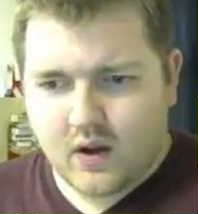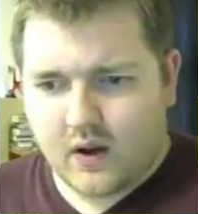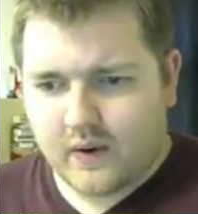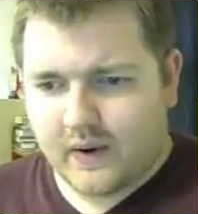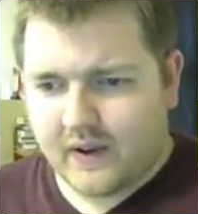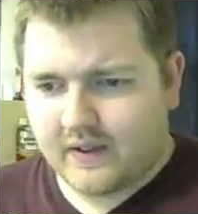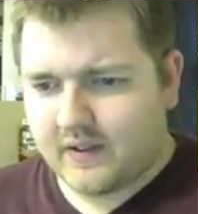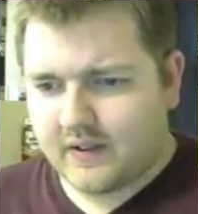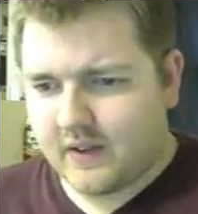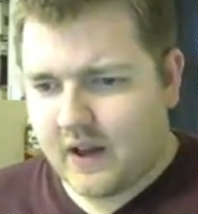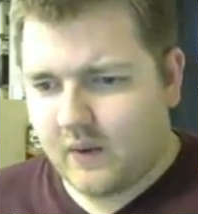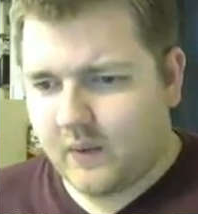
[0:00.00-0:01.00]
Alright, so
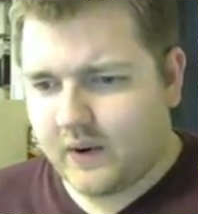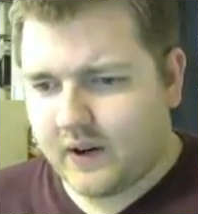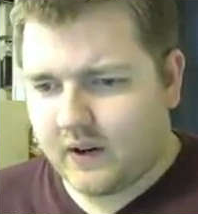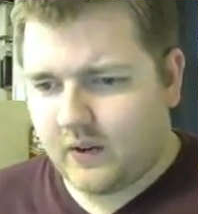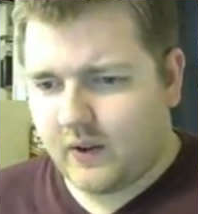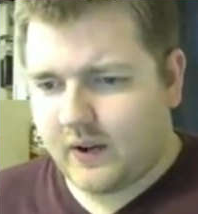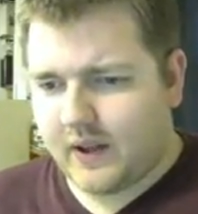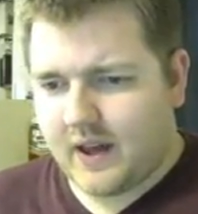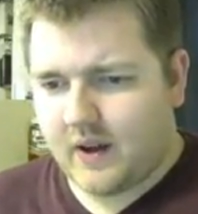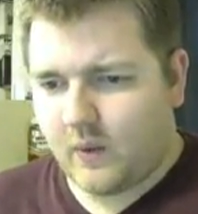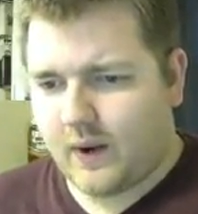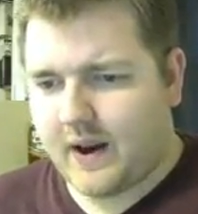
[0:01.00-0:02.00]
now we're going to look
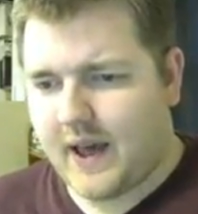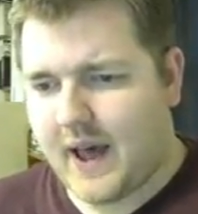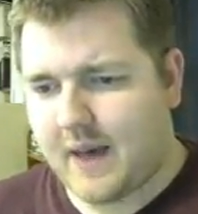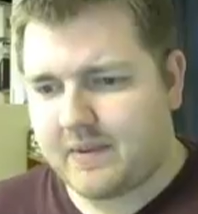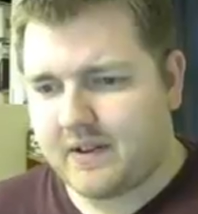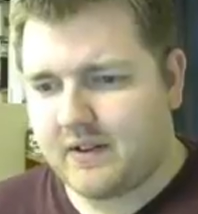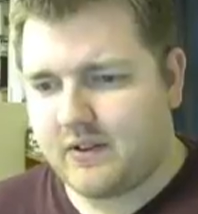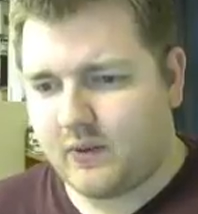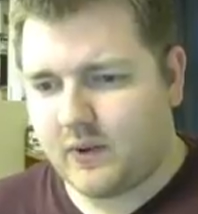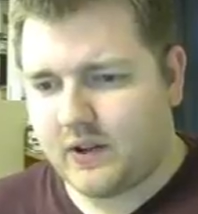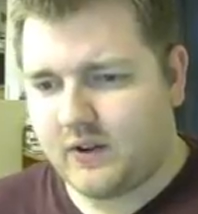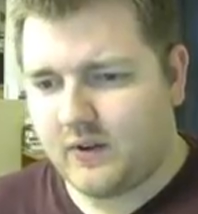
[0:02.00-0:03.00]
at what happens
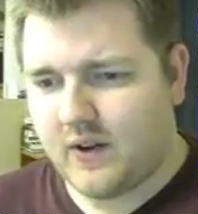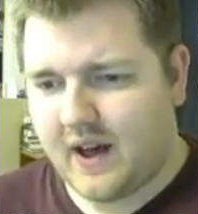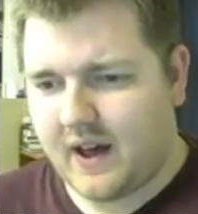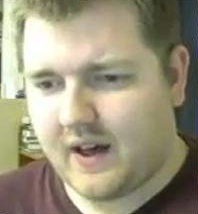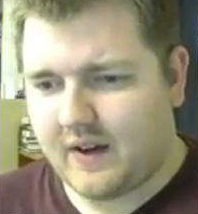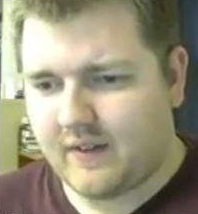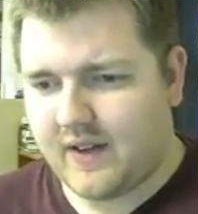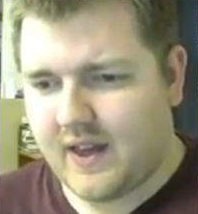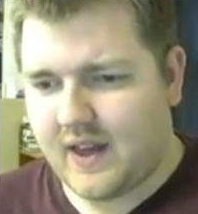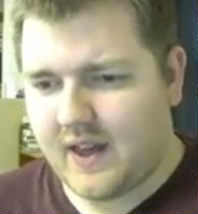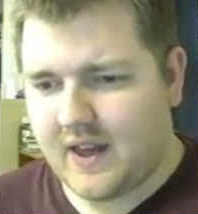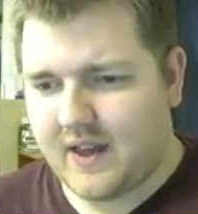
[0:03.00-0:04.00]
when you have
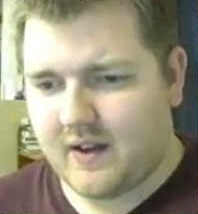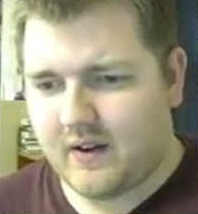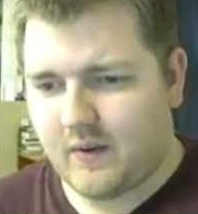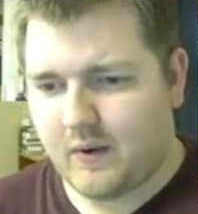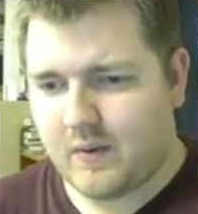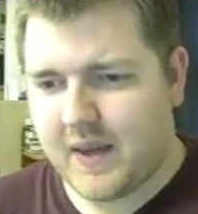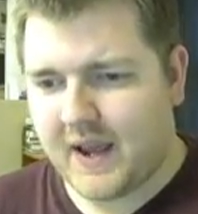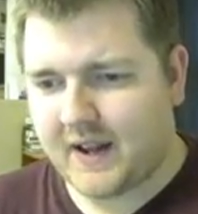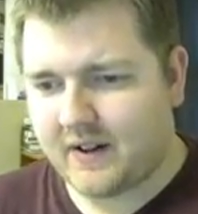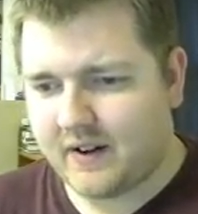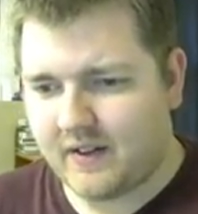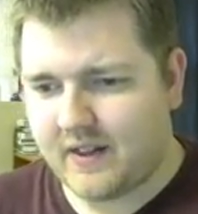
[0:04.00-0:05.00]
a
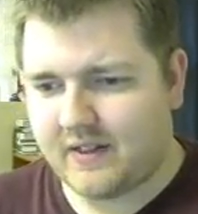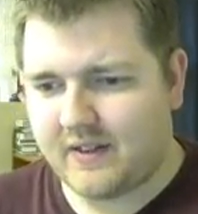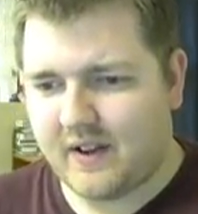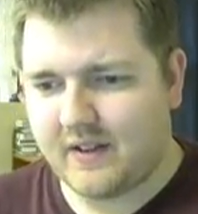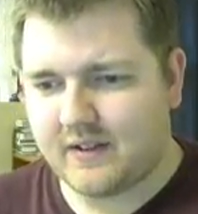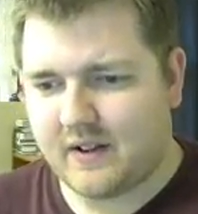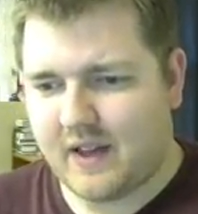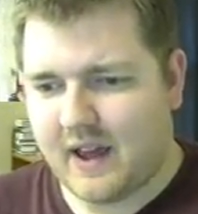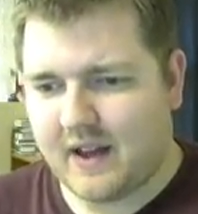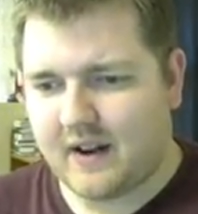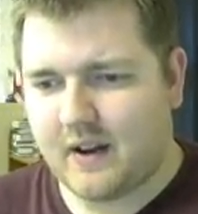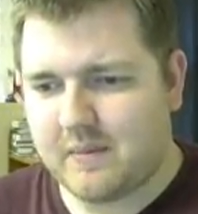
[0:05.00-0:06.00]
remainder that doesn't
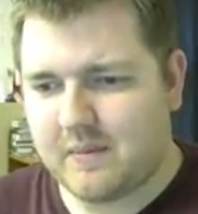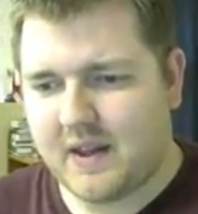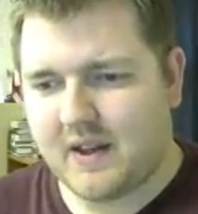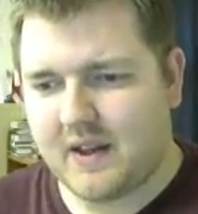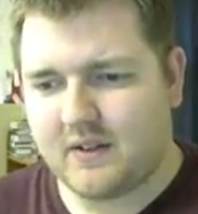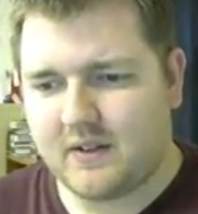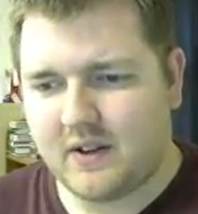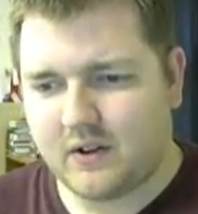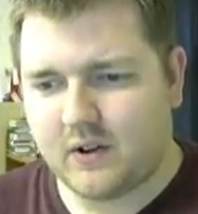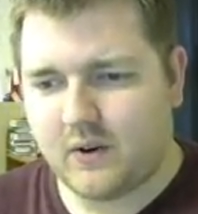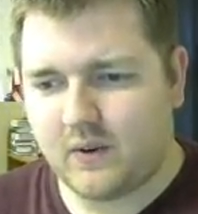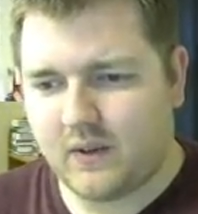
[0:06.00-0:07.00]
end up being
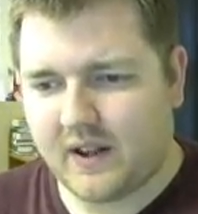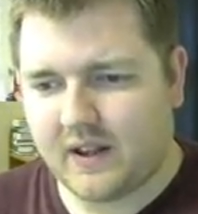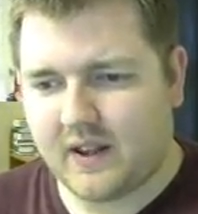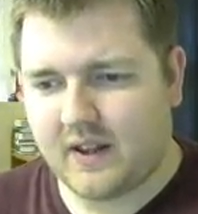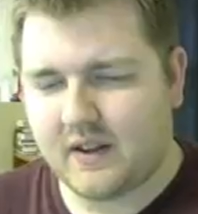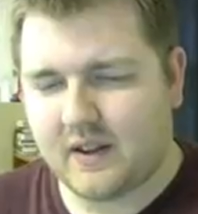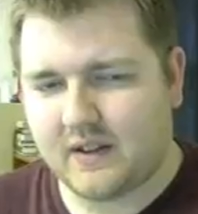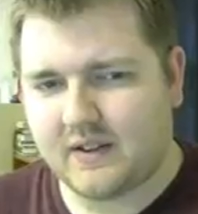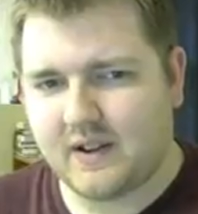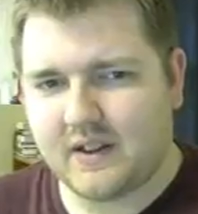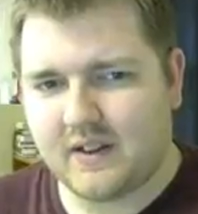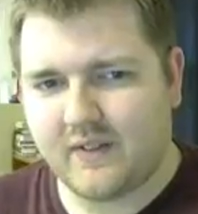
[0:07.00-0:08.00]
0 like it
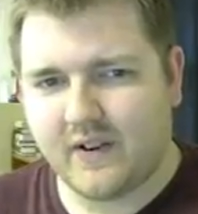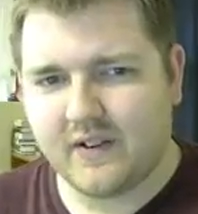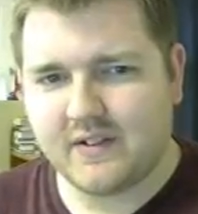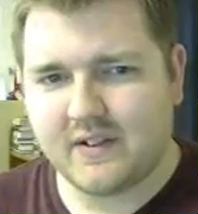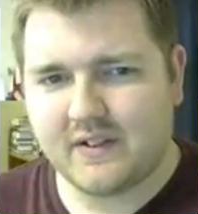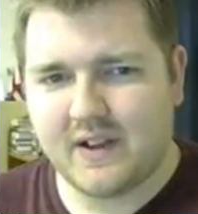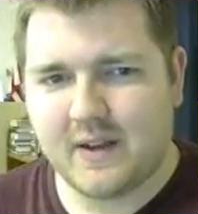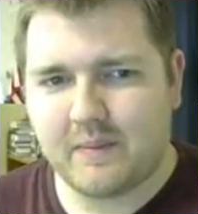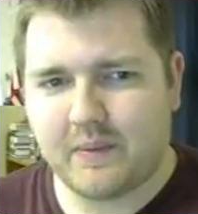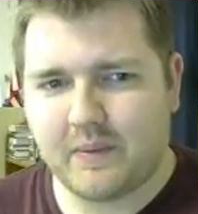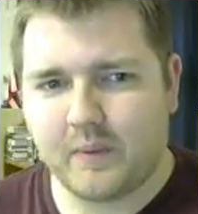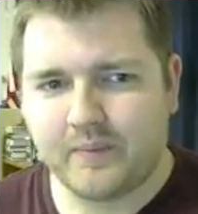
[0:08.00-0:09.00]
did in the first
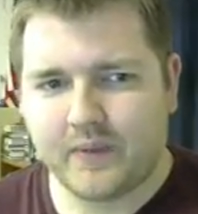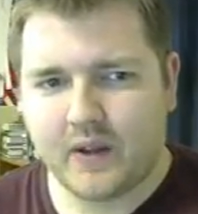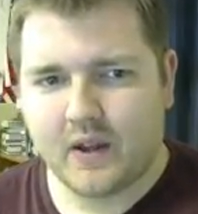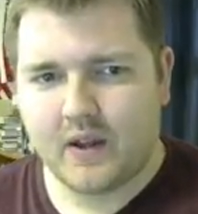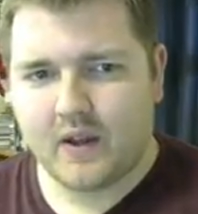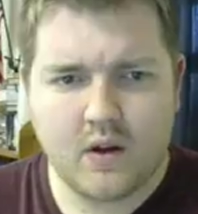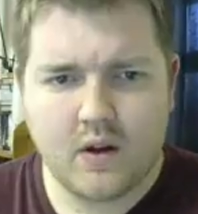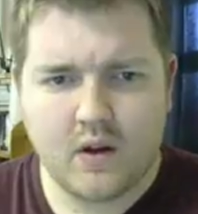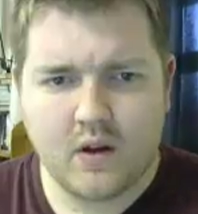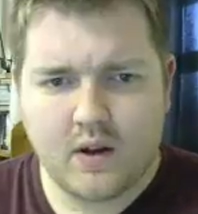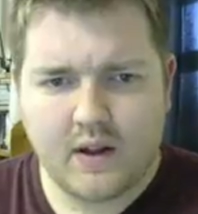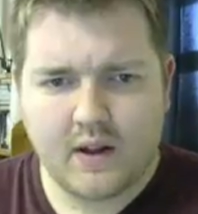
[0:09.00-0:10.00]
example.
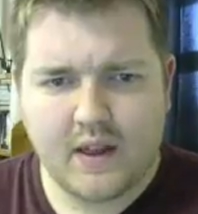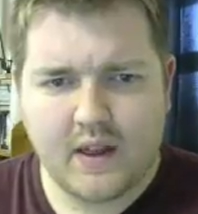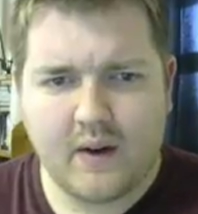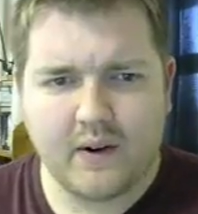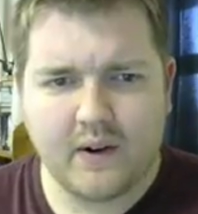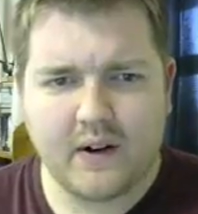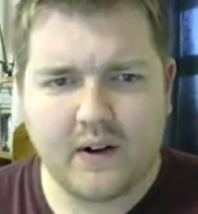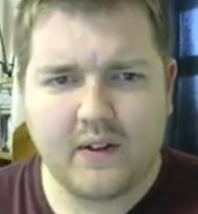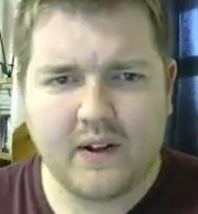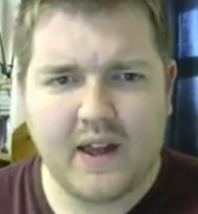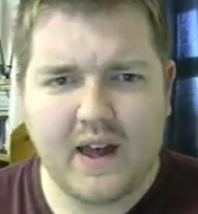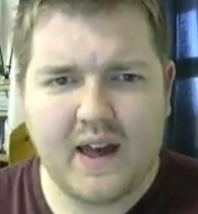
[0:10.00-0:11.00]
And now we're going to
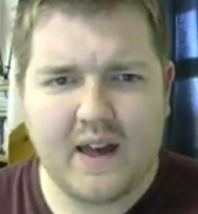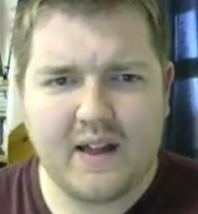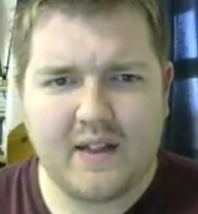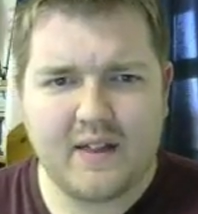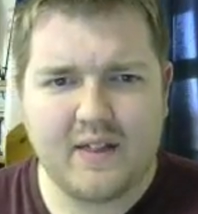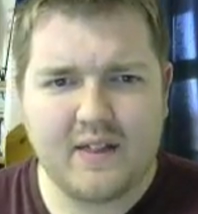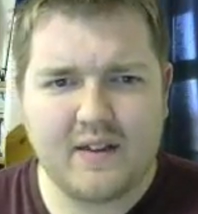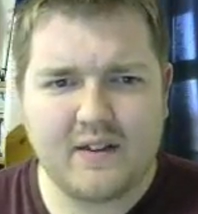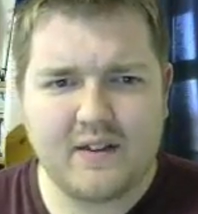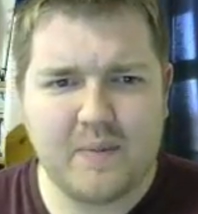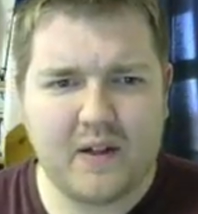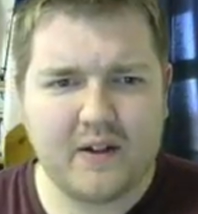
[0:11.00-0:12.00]
look at
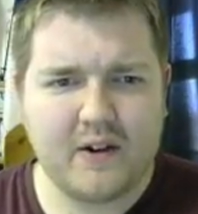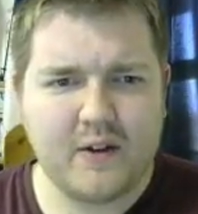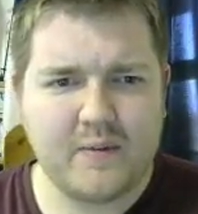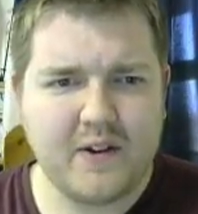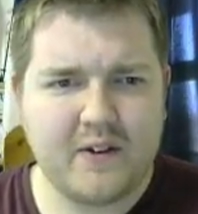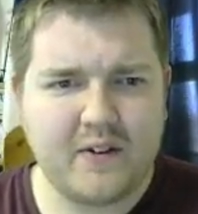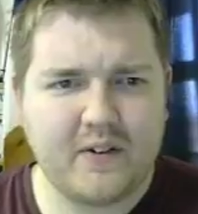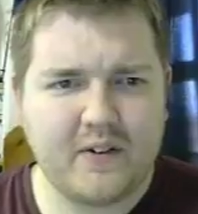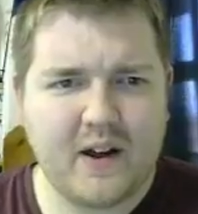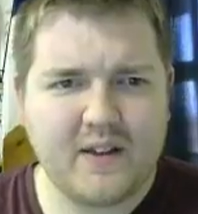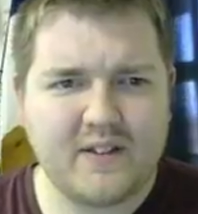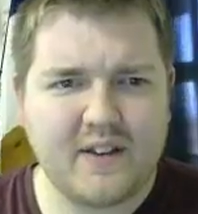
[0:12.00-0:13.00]
this polynomial
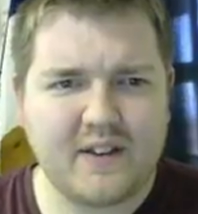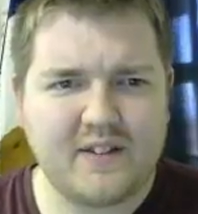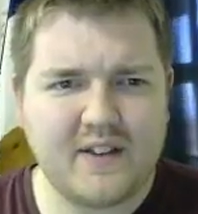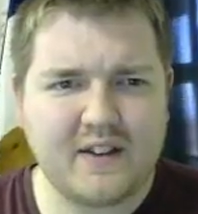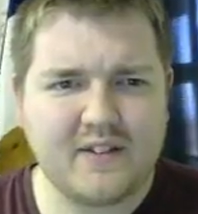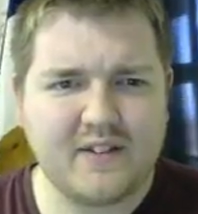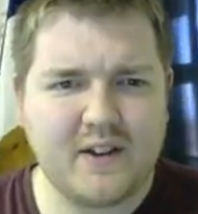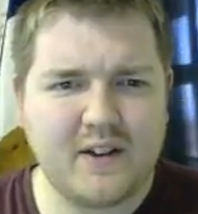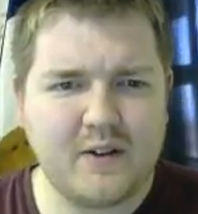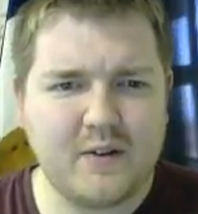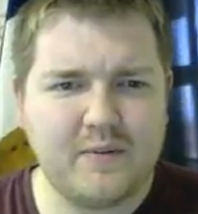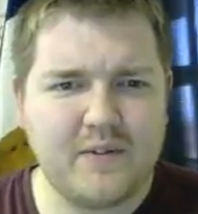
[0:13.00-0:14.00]
6x
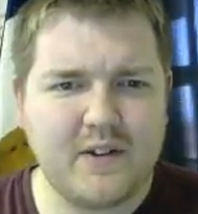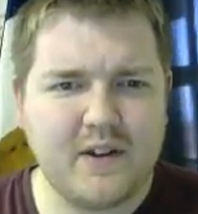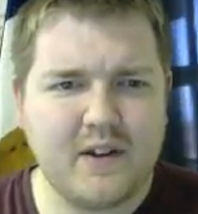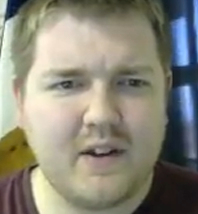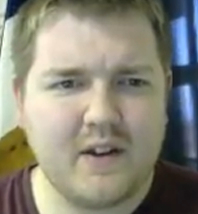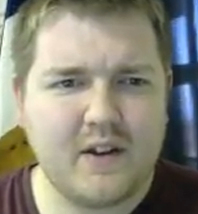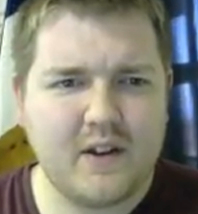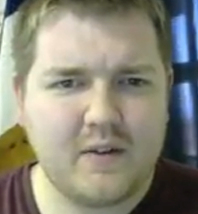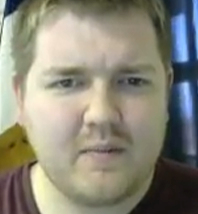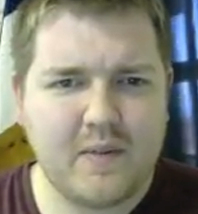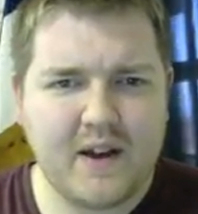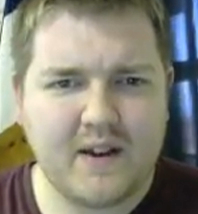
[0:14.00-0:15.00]
cubed
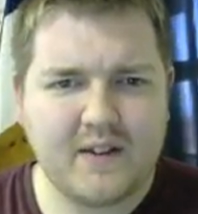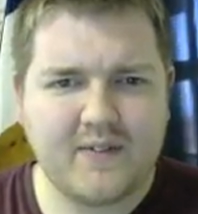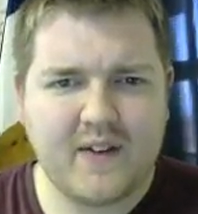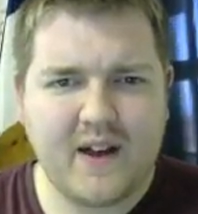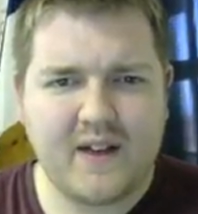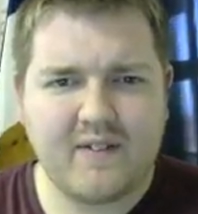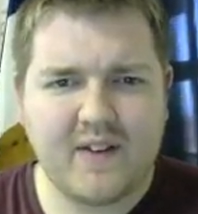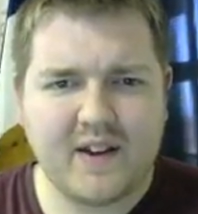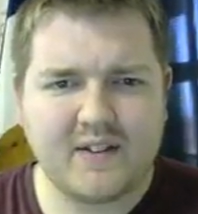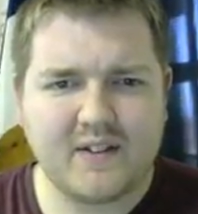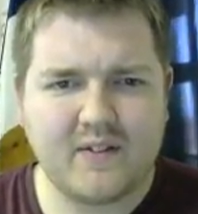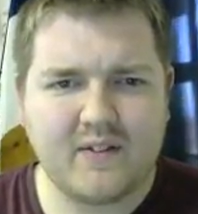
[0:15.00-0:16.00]
minus
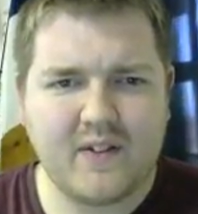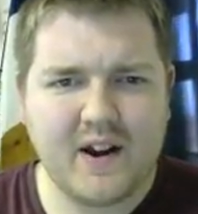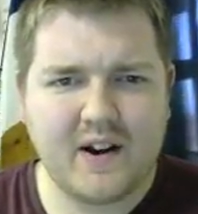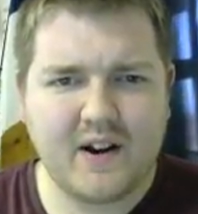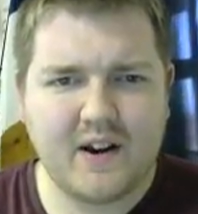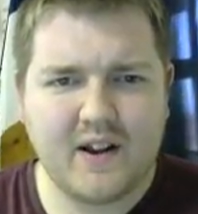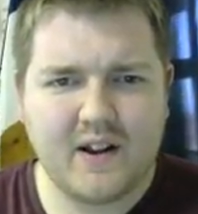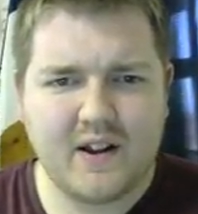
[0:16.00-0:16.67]
5x squared